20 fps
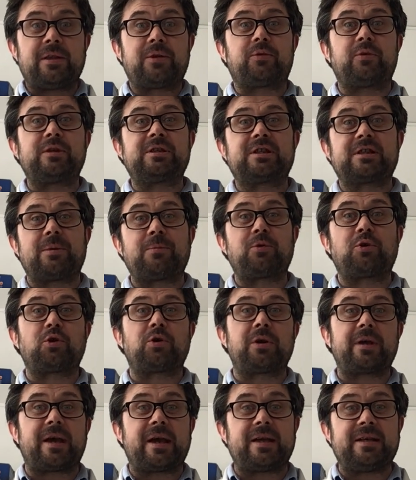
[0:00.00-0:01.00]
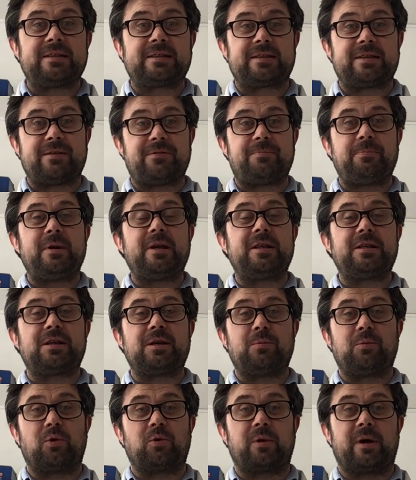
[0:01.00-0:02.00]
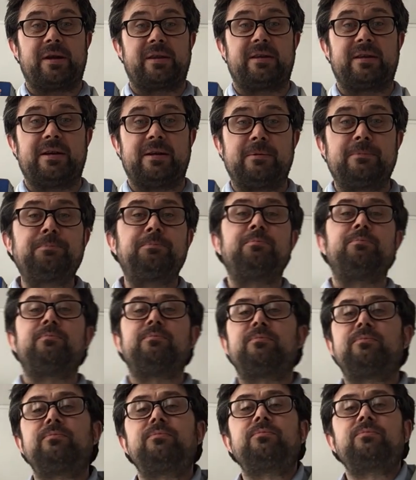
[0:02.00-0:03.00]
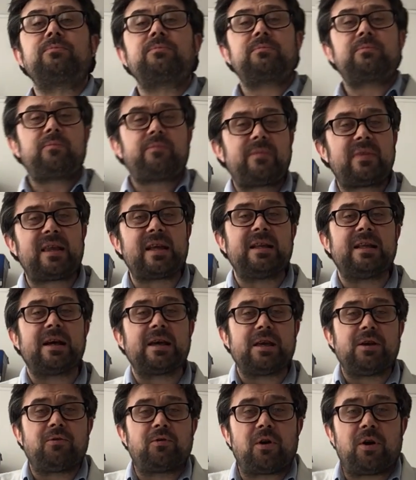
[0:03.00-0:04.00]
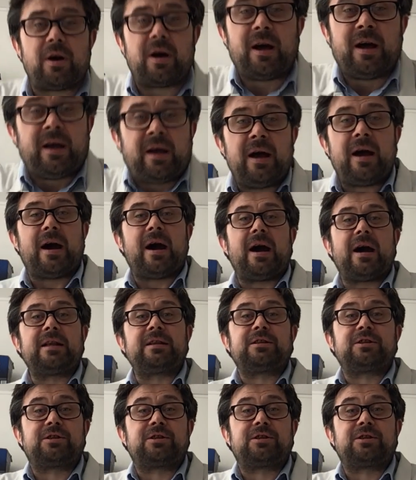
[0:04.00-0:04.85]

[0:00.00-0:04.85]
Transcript: through some creative medium or other. Now you've got a